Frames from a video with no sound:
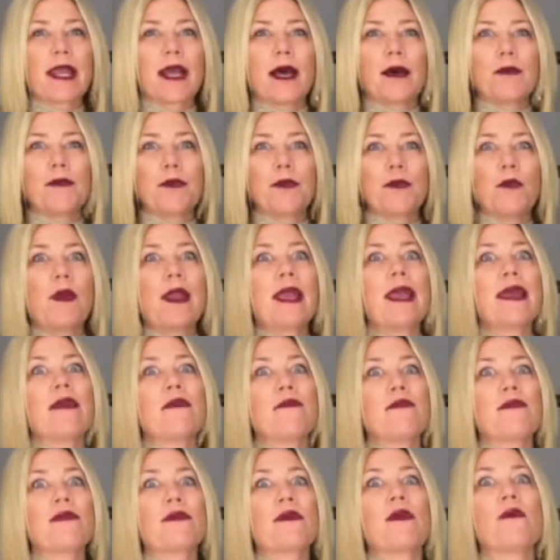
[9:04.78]
up
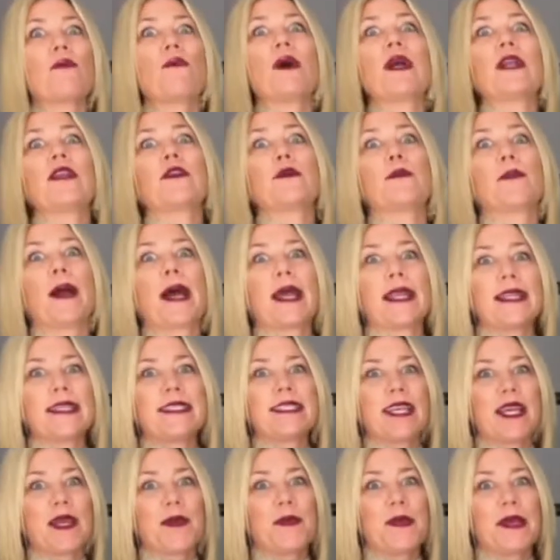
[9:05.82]
with what your body
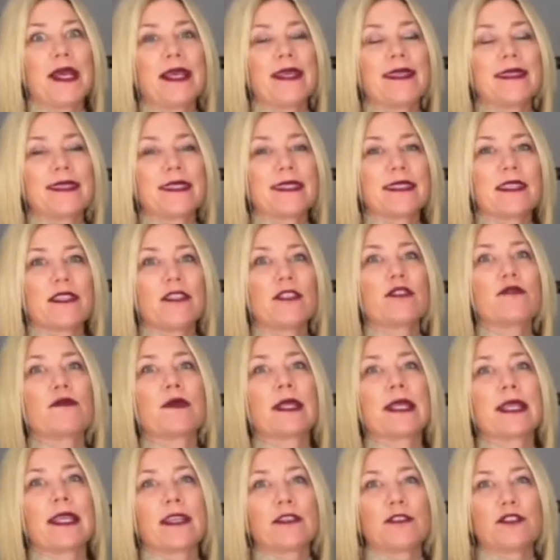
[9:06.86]
type is to
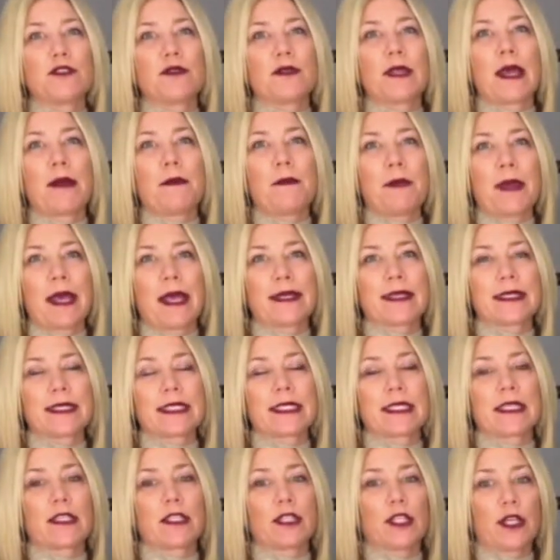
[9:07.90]
really get you that
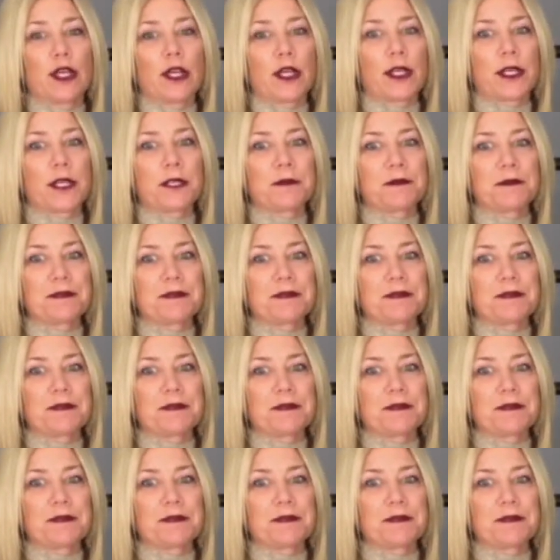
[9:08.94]
best look.